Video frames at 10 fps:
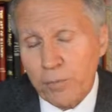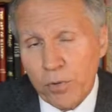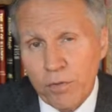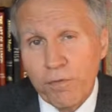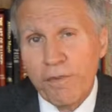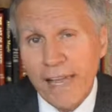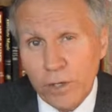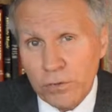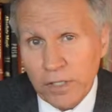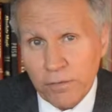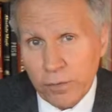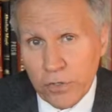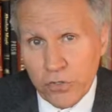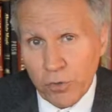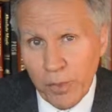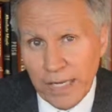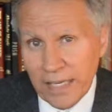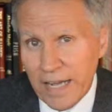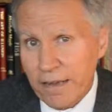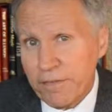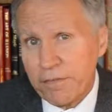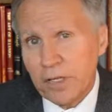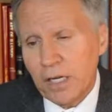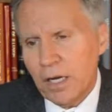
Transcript: profound influence on my life.